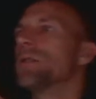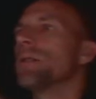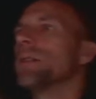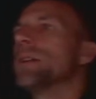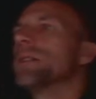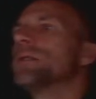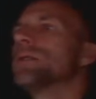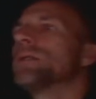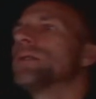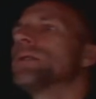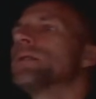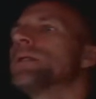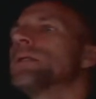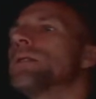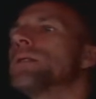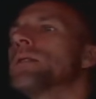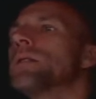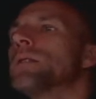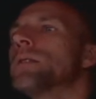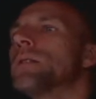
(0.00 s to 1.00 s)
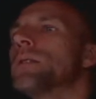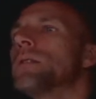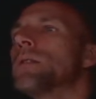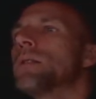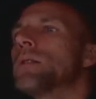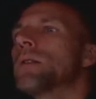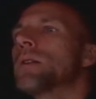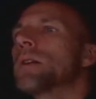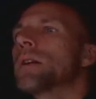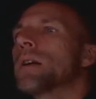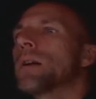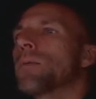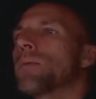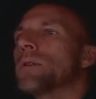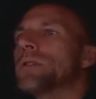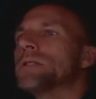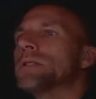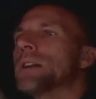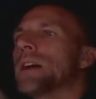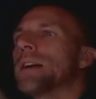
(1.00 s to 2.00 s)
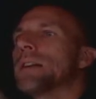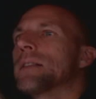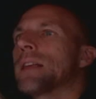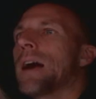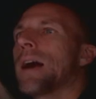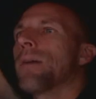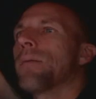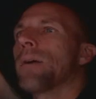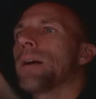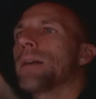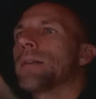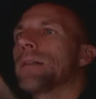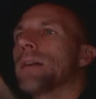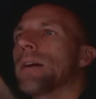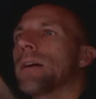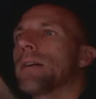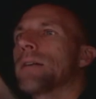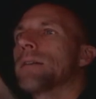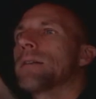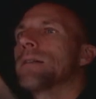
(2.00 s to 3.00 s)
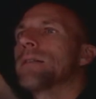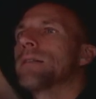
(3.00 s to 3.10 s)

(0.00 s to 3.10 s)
let's kind of restate that right there.